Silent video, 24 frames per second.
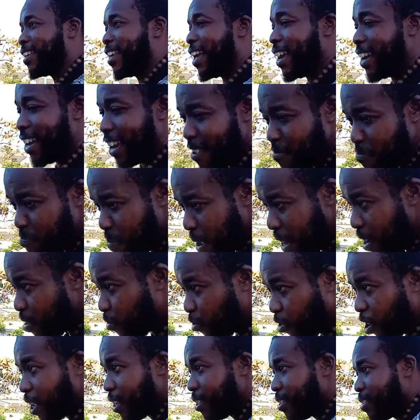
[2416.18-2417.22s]
Getting their
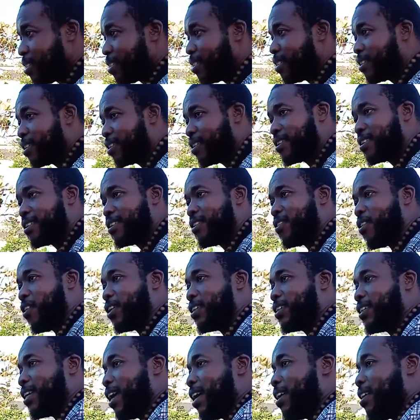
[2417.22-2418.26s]
benefits. You
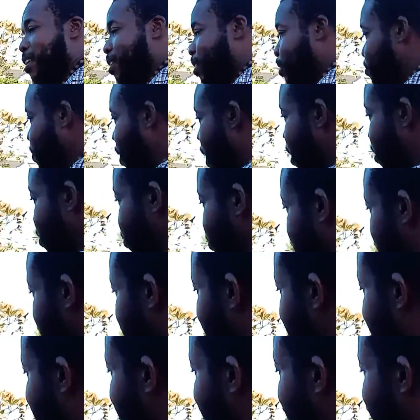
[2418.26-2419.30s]
understand? This man, I
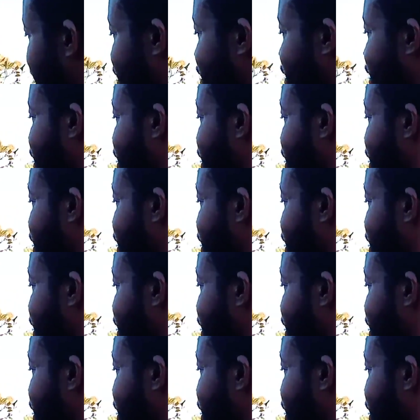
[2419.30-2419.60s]
can't.